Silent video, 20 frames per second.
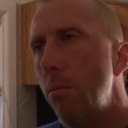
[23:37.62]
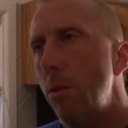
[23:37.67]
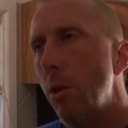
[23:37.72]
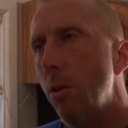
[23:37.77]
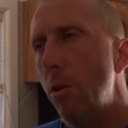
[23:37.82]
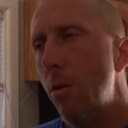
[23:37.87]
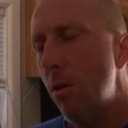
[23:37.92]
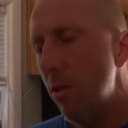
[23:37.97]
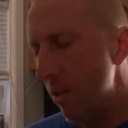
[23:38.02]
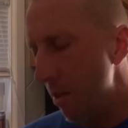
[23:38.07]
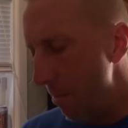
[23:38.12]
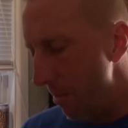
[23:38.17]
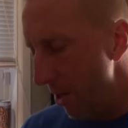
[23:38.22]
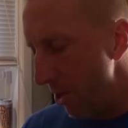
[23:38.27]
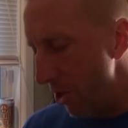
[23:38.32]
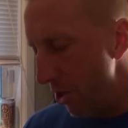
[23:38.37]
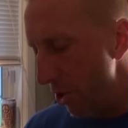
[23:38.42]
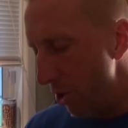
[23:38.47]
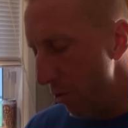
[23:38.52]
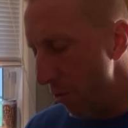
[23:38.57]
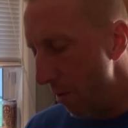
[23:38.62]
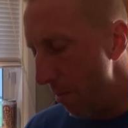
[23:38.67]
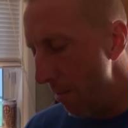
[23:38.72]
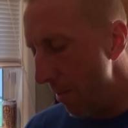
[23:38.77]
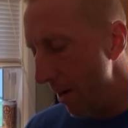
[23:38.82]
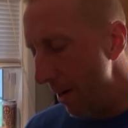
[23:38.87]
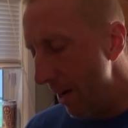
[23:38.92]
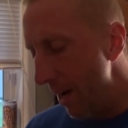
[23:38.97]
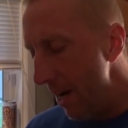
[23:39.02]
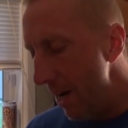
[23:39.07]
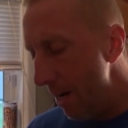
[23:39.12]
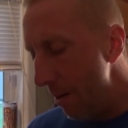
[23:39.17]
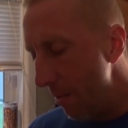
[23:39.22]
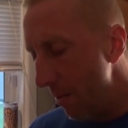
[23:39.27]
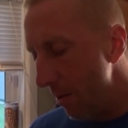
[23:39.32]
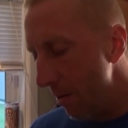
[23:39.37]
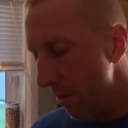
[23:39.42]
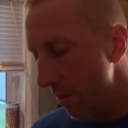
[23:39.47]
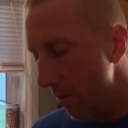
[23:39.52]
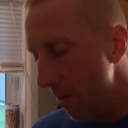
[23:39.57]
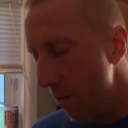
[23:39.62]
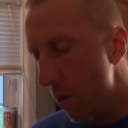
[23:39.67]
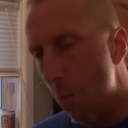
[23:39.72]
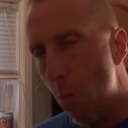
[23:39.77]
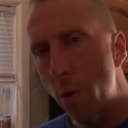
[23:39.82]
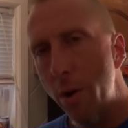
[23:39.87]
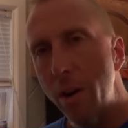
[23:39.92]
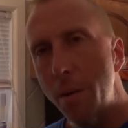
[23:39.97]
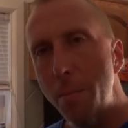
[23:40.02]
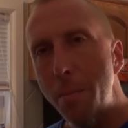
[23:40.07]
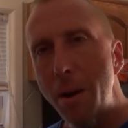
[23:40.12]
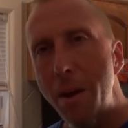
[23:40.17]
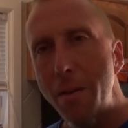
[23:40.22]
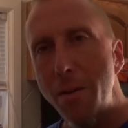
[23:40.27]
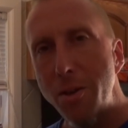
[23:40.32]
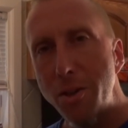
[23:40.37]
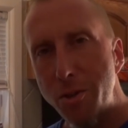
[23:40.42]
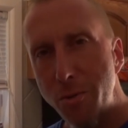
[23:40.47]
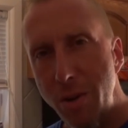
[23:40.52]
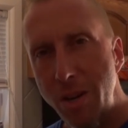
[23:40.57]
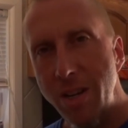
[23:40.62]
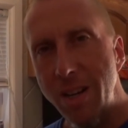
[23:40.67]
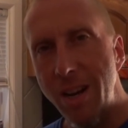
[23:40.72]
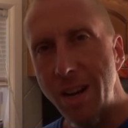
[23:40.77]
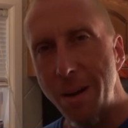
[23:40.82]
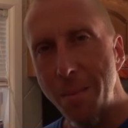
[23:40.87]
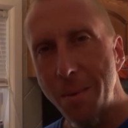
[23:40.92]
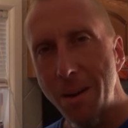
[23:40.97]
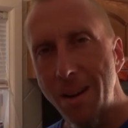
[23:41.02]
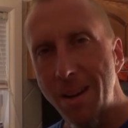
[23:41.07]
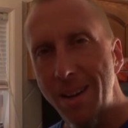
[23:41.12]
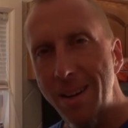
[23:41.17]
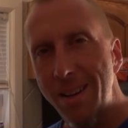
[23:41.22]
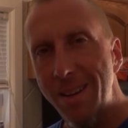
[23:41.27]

you'll notice I mentioned two of them by name and one of them by their street name.